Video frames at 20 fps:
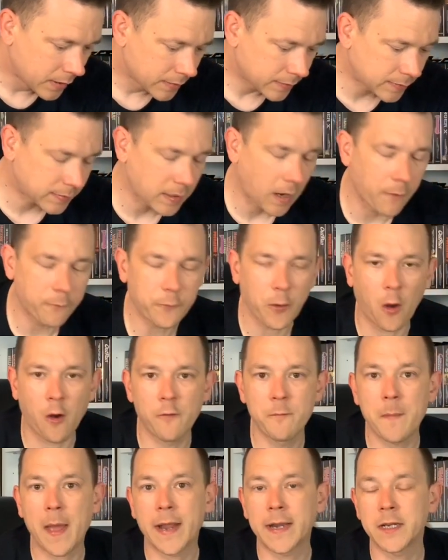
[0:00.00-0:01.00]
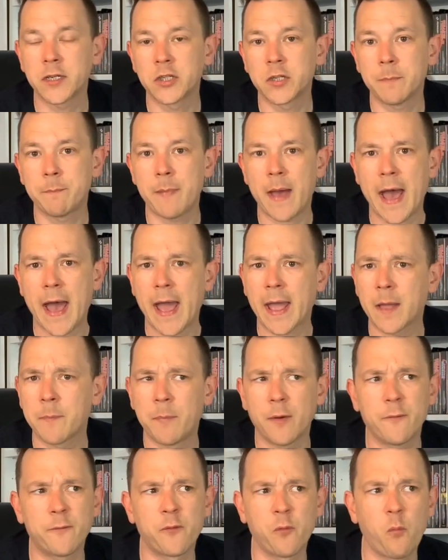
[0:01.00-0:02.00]
stuff that I've managed to bag,
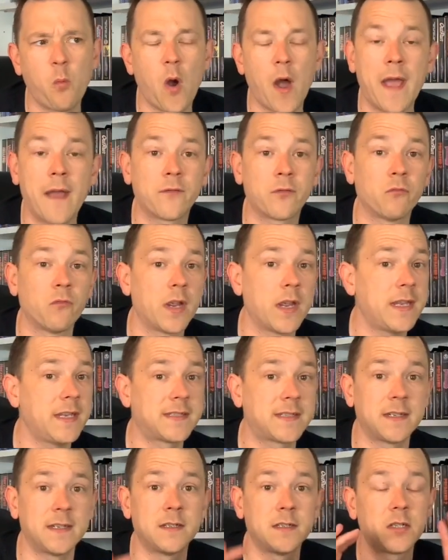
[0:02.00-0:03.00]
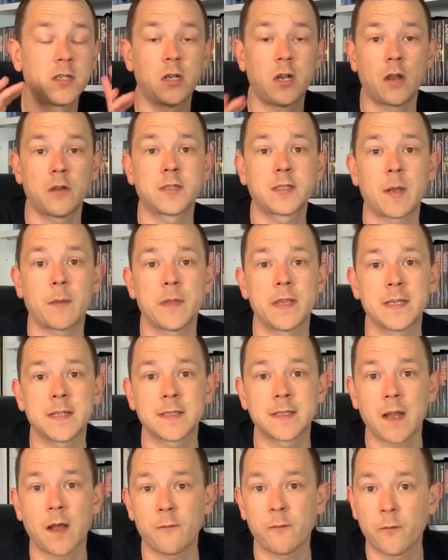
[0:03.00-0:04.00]
but for whatever reasons, you know, some of
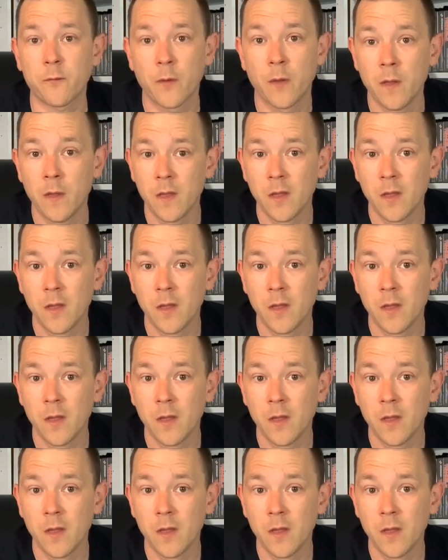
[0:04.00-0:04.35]
this stuff